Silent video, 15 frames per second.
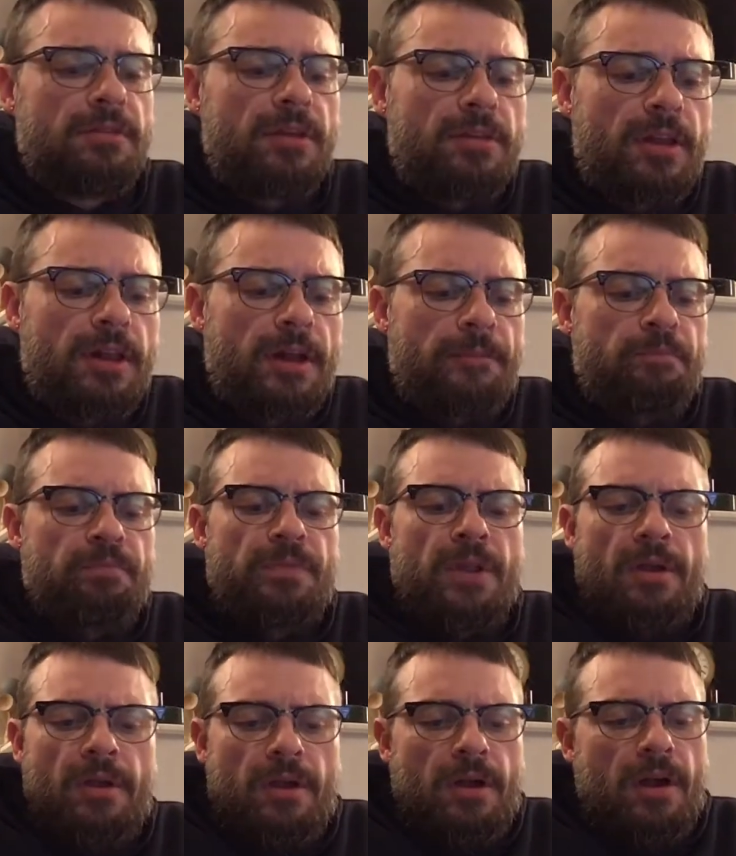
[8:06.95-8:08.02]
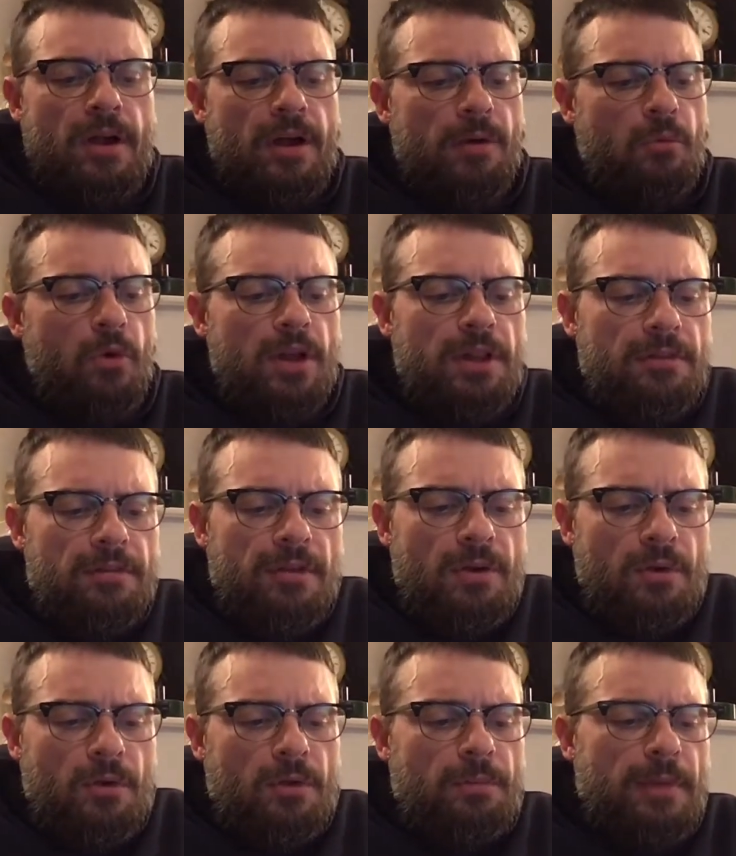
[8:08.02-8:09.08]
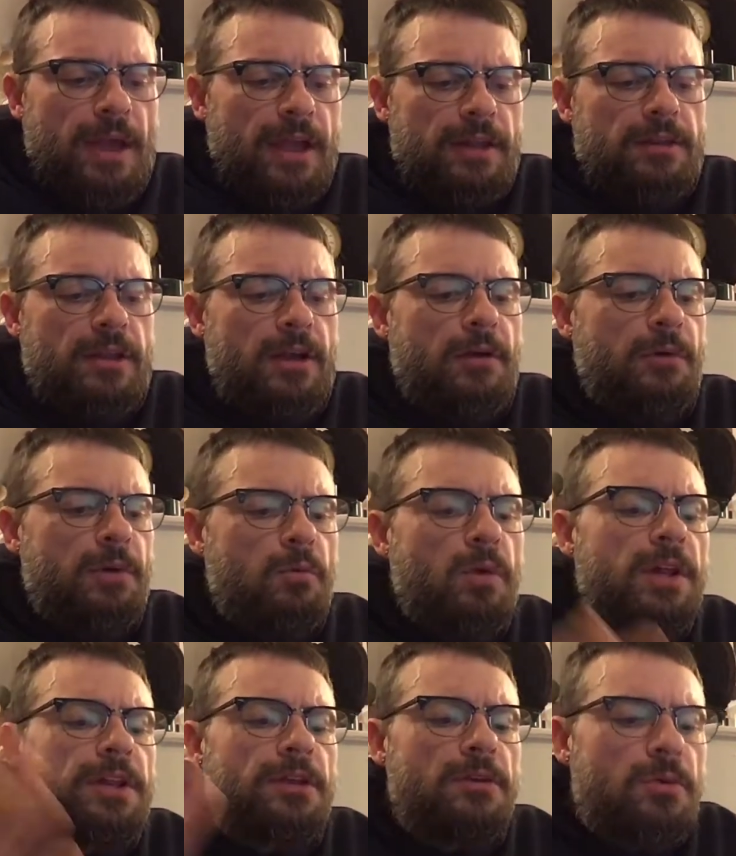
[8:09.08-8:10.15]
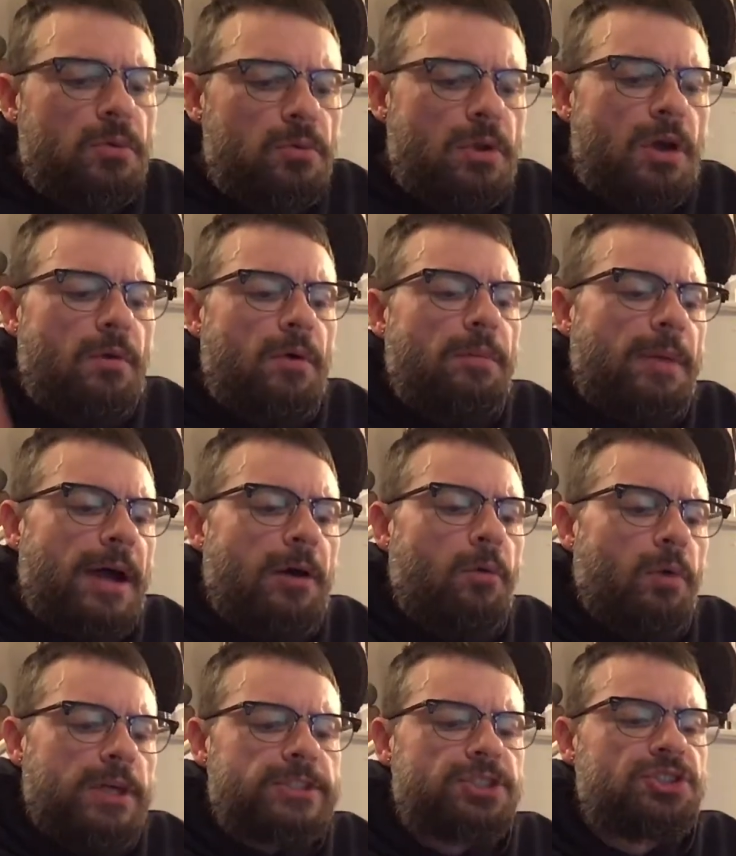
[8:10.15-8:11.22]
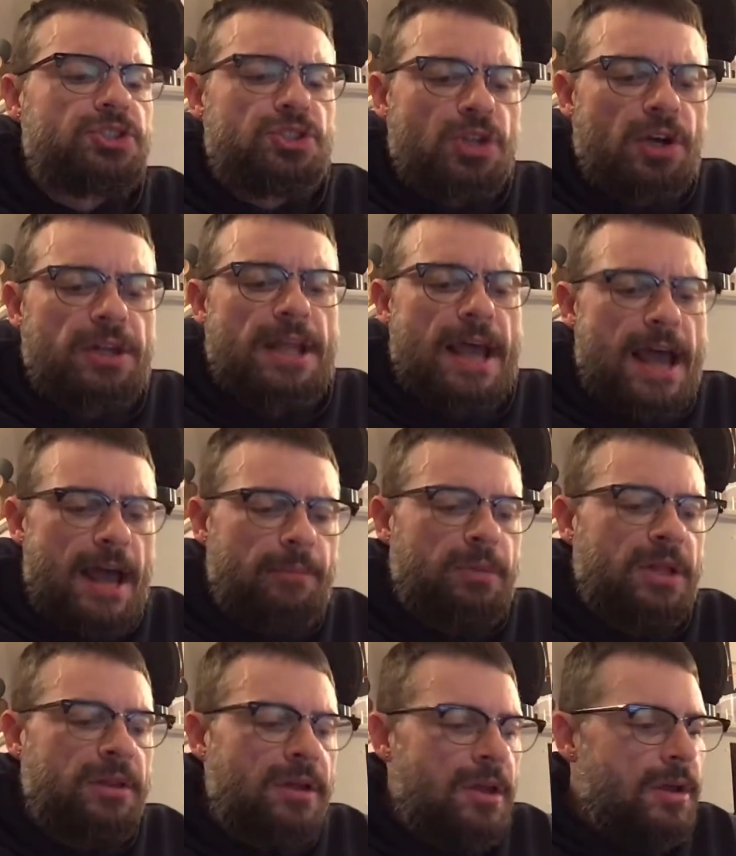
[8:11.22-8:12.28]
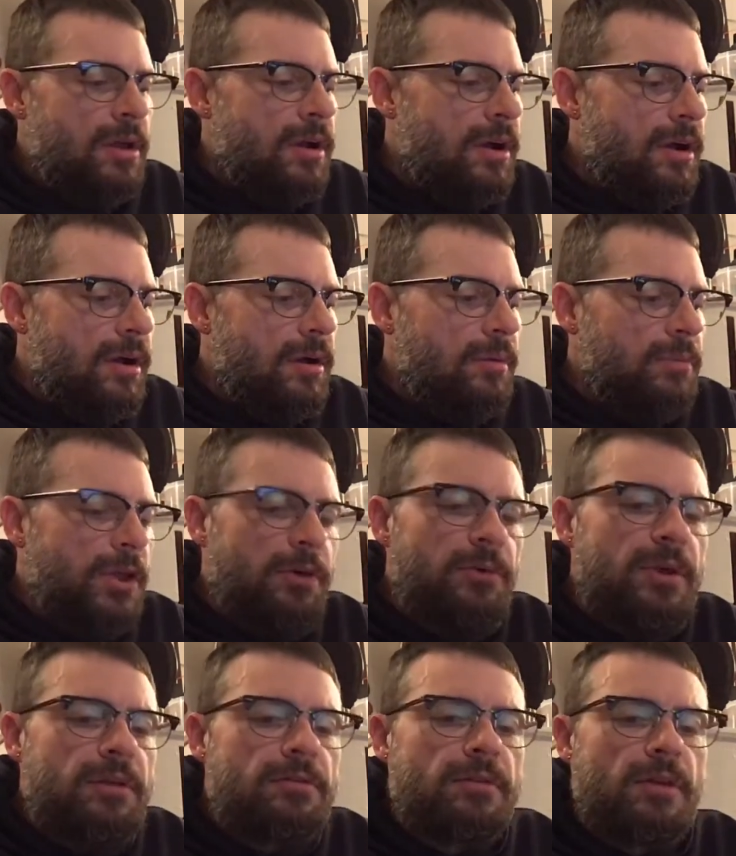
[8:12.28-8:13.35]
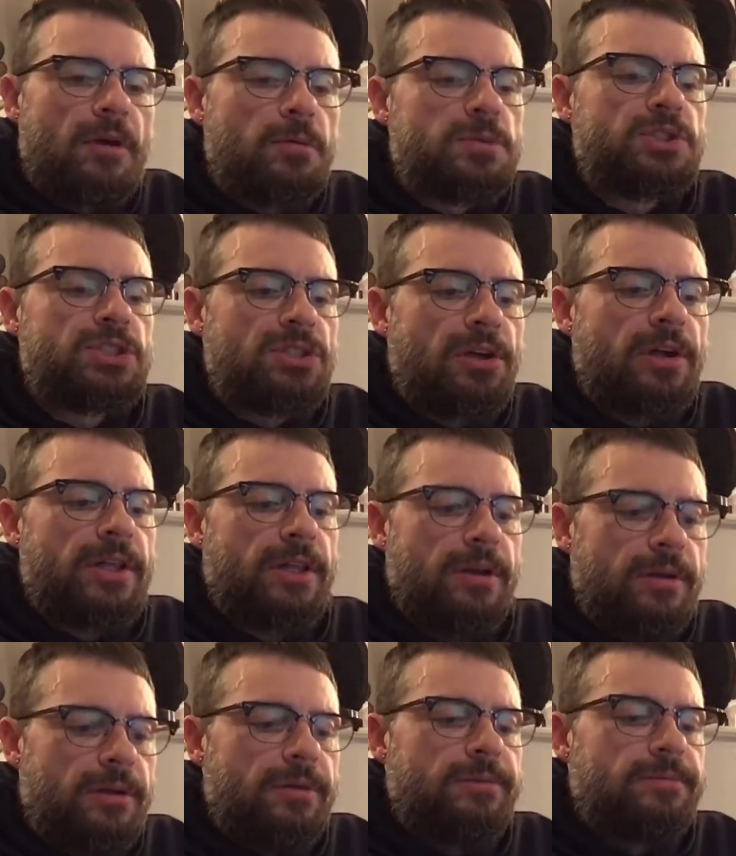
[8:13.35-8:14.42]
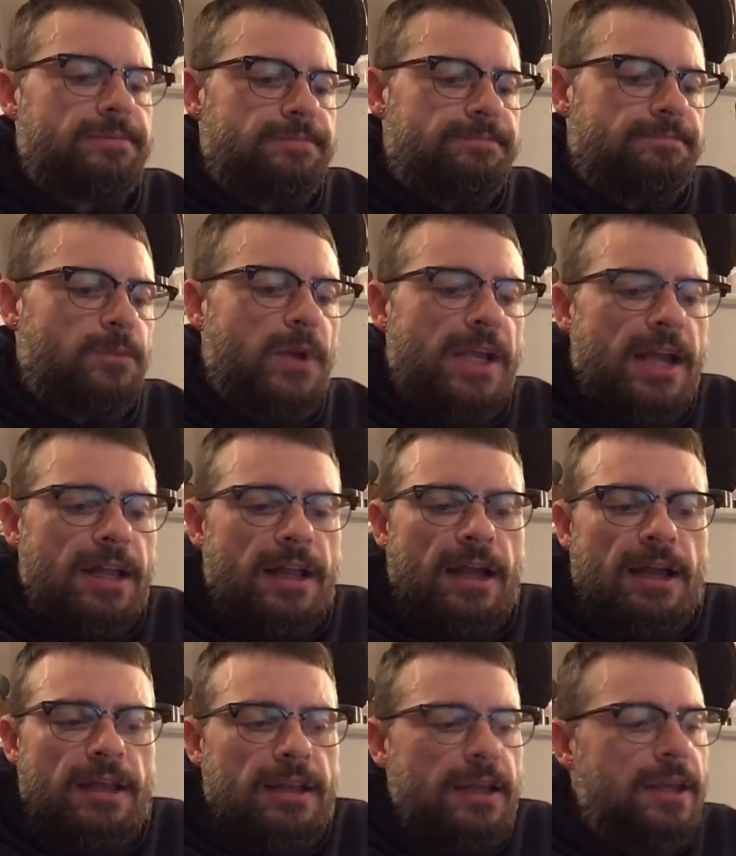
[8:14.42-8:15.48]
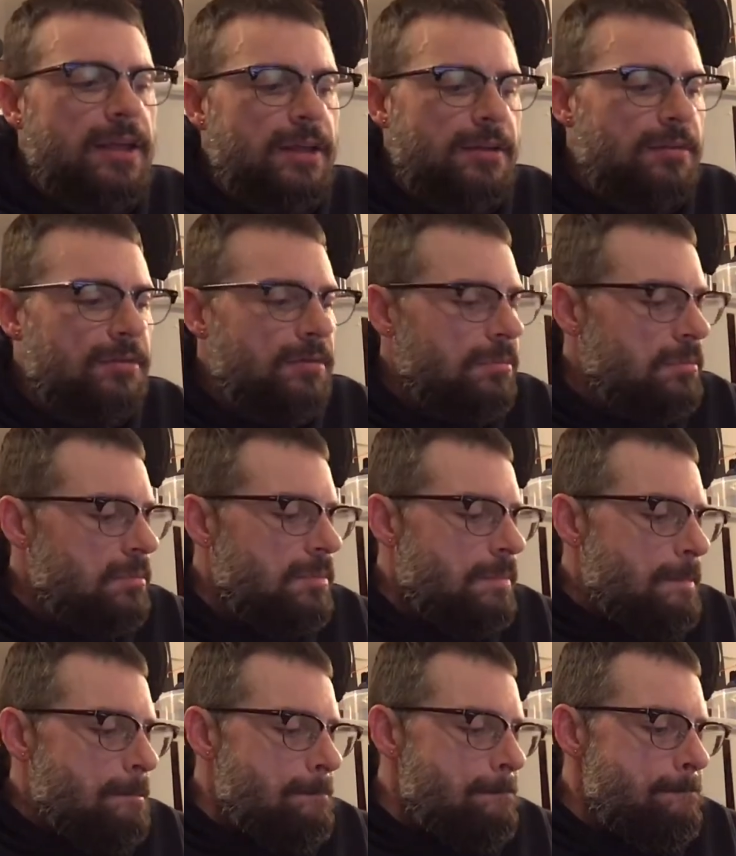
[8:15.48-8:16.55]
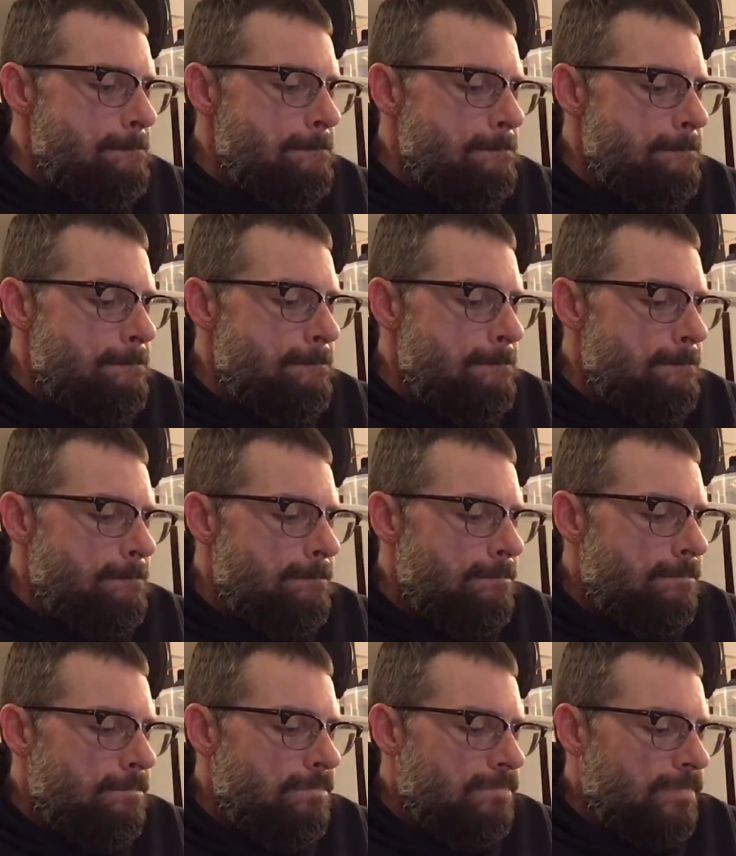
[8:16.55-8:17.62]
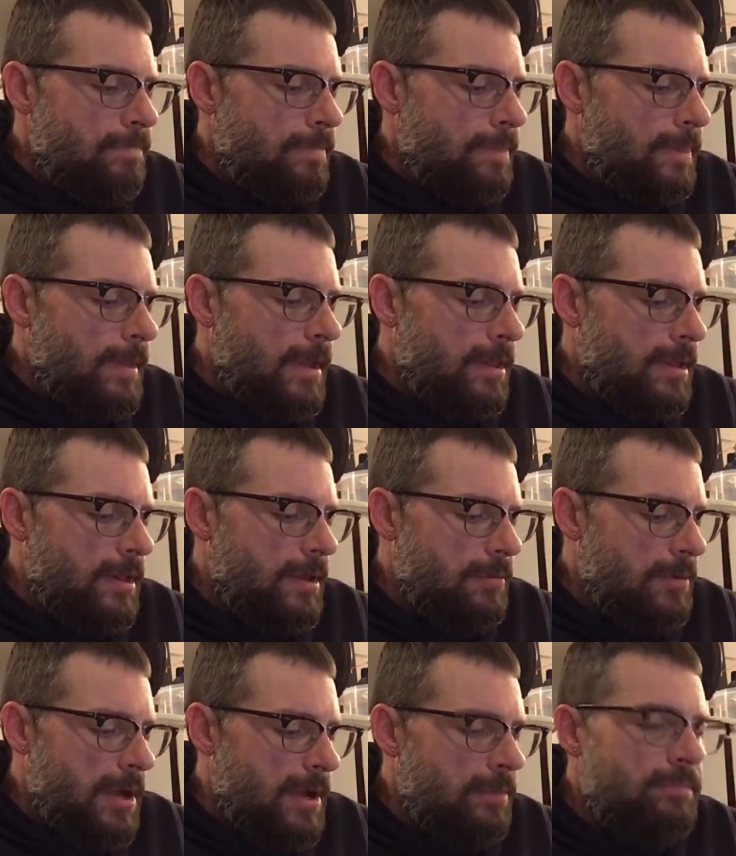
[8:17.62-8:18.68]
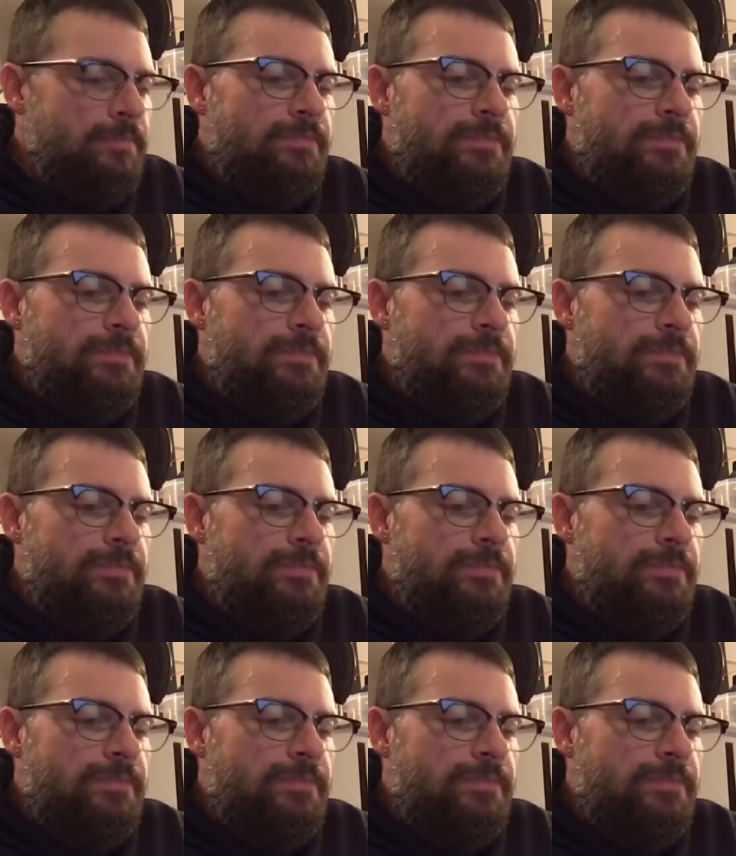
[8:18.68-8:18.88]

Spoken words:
Da, da, da. What does the old man know, and what do you know about what should happen? There is no should. We got ideas. At any rate.